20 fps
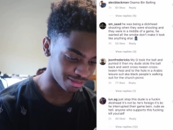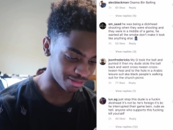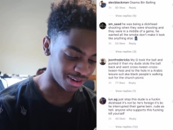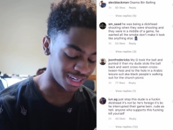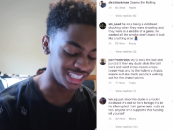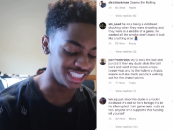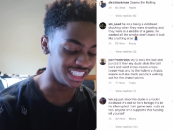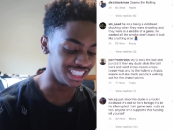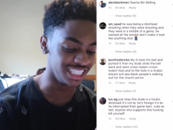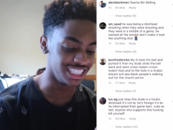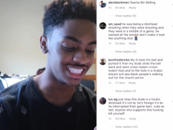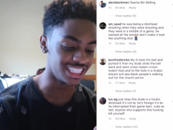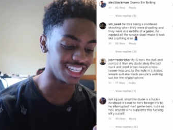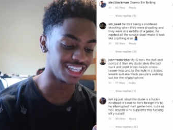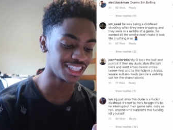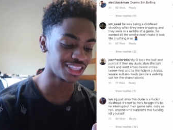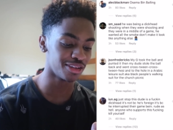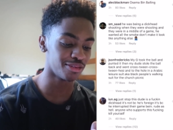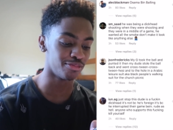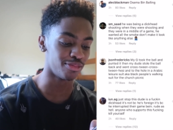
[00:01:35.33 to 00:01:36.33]
my G
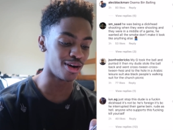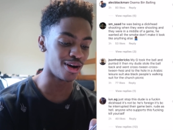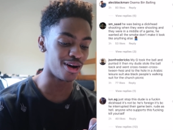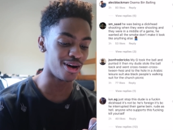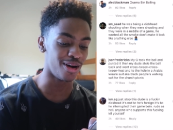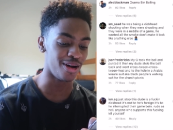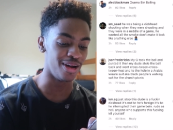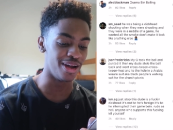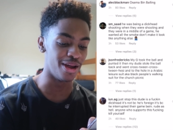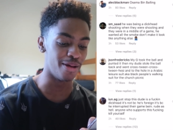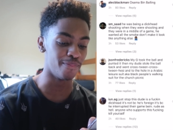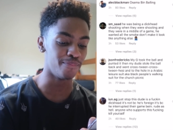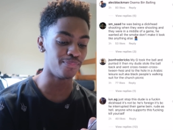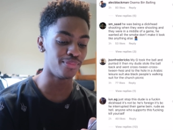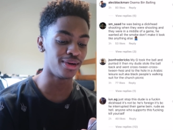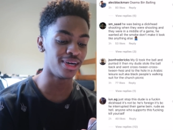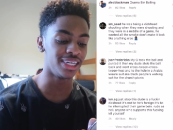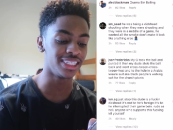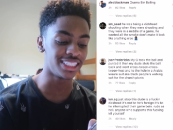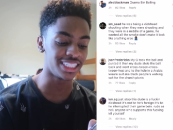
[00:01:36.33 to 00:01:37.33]
took the ball and
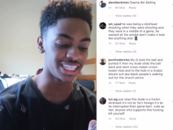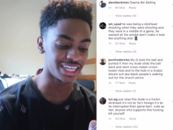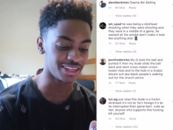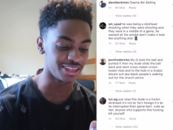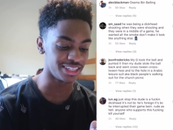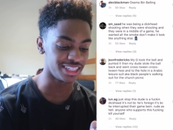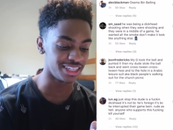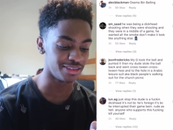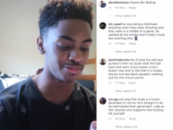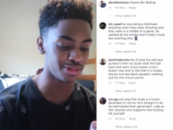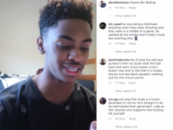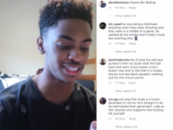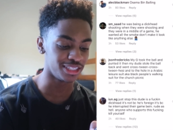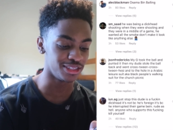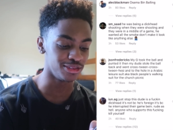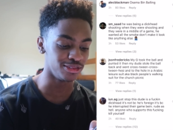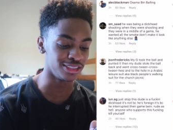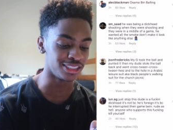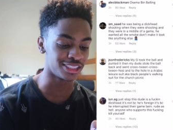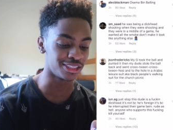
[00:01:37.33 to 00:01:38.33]
punted it, and then my
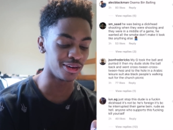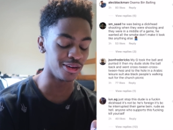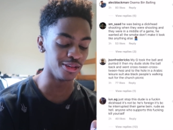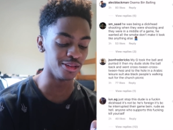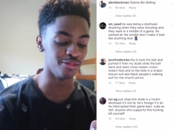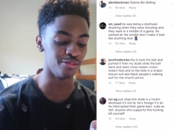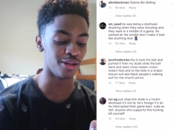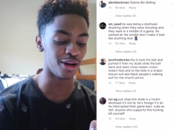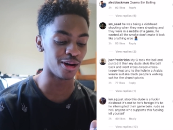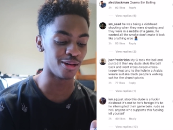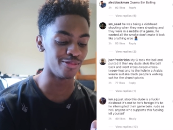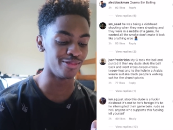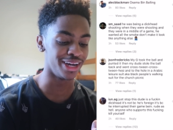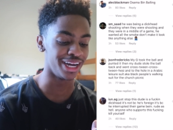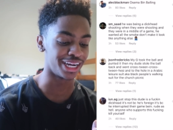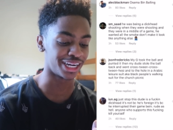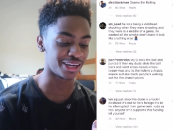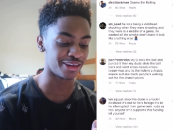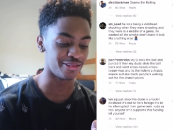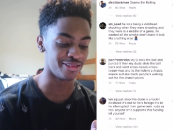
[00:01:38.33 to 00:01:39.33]
dude stole the ball
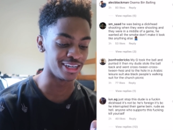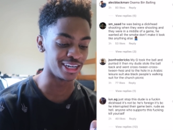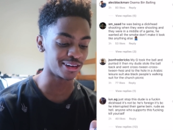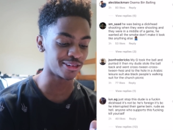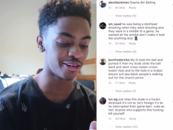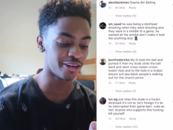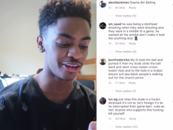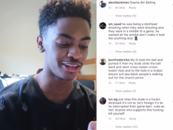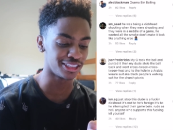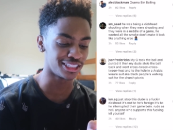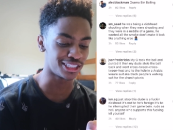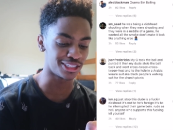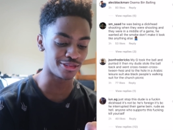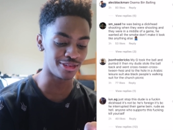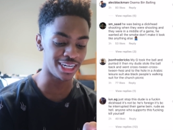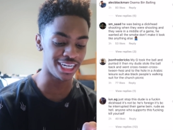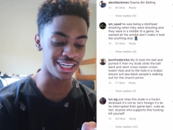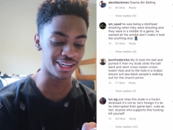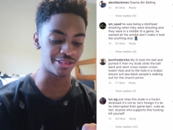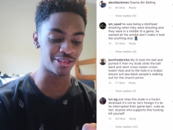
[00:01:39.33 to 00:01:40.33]
back and went cross
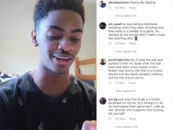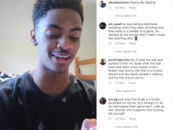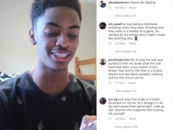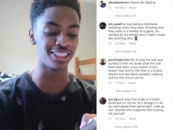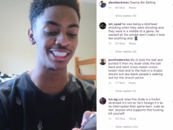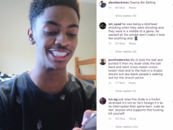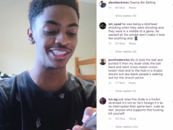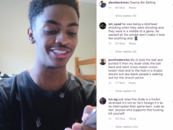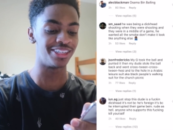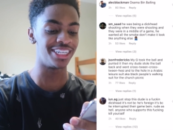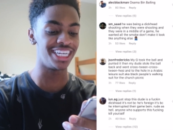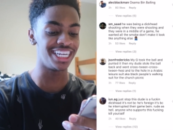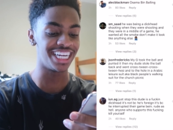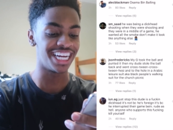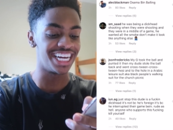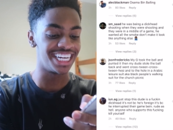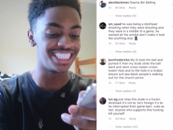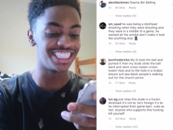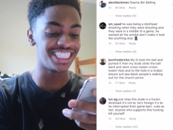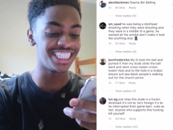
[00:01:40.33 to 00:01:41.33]
tween, cross
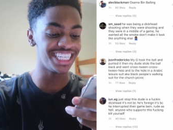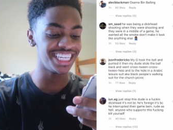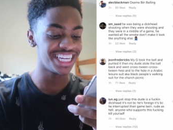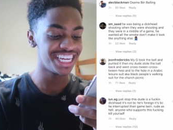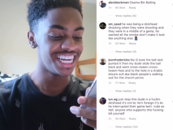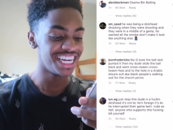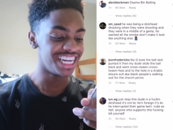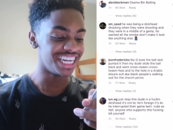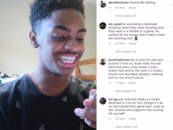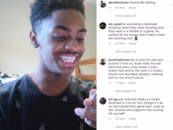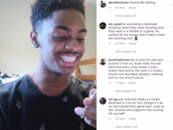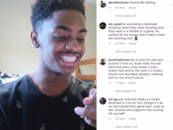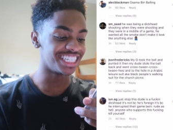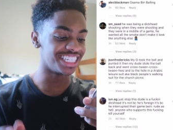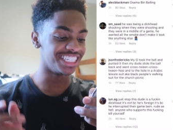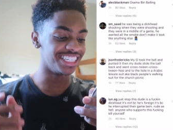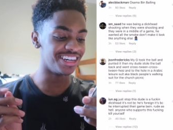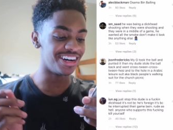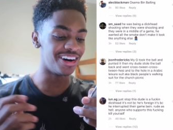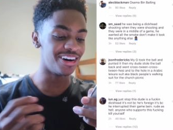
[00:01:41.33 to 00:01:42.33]
tween, hezzy,
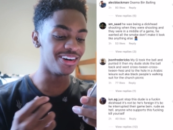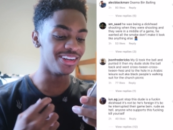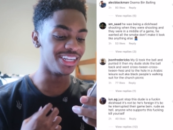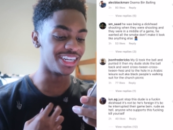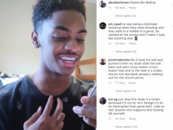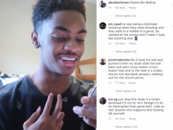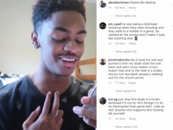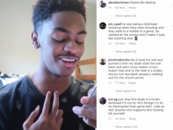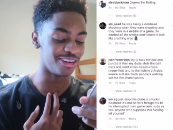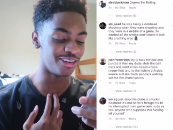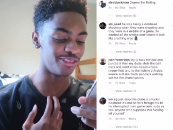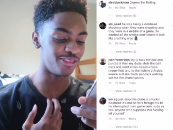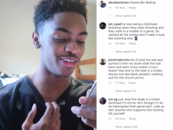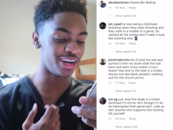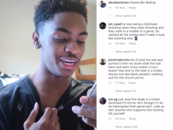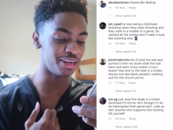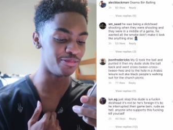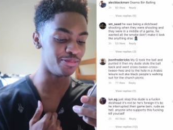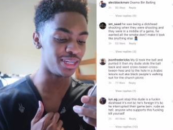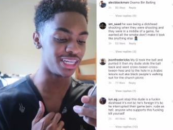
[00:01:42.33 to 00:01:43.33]
into the hole in a
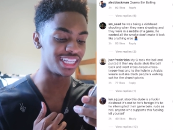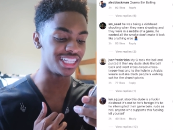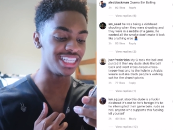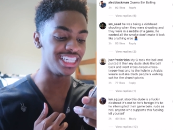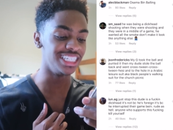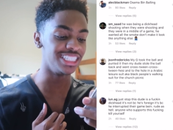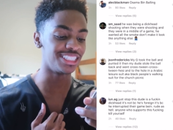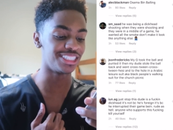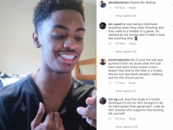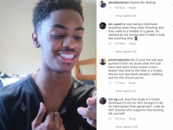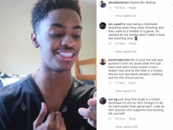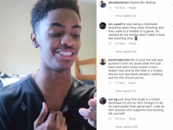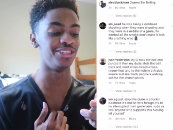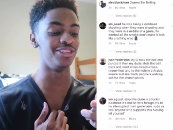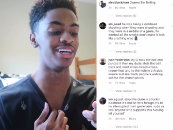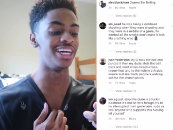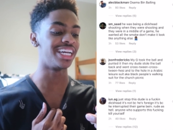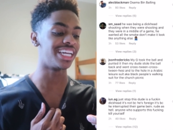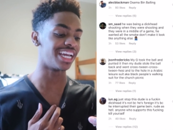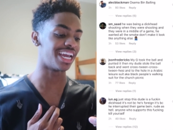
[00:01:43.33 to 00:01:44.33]
Ray Big Leisure
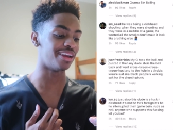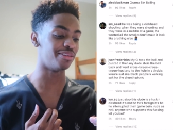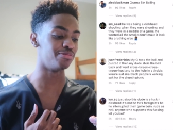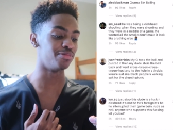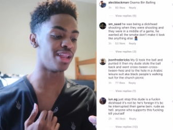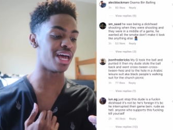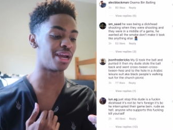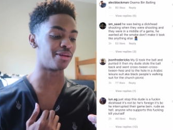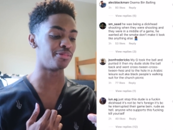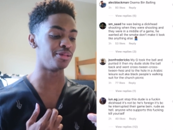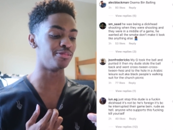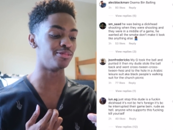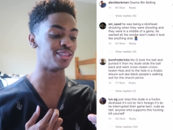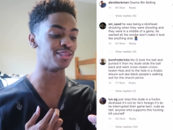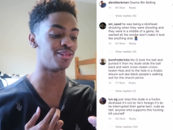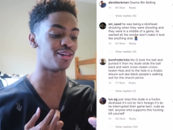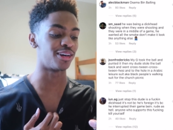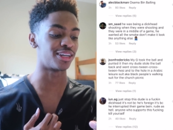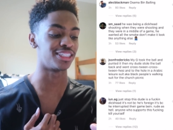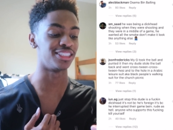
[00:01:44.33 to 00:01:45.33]
suit, aka Black
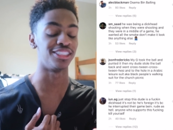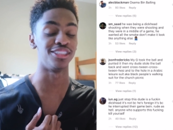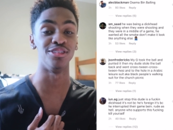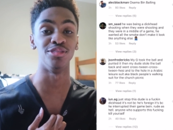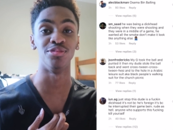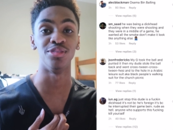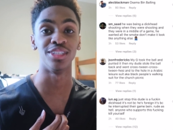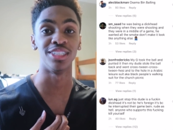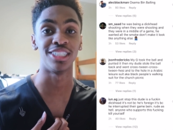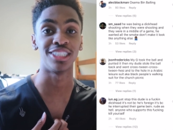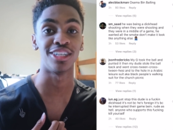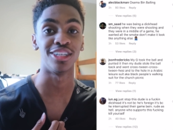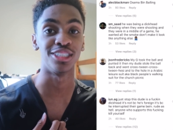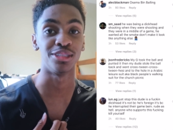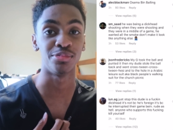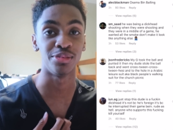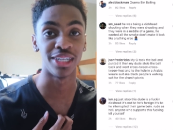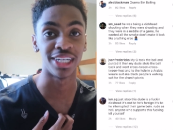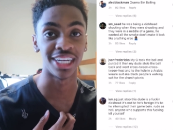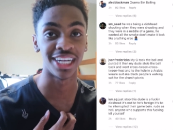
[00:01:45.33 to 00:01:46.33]
People's Walking Suit for the
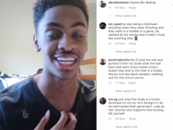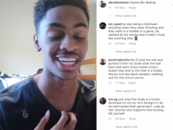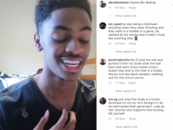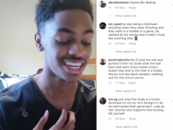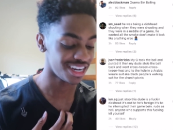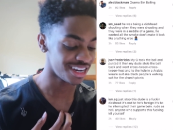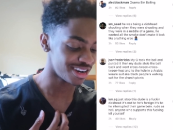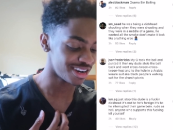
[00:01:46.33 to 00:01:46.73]
church figure.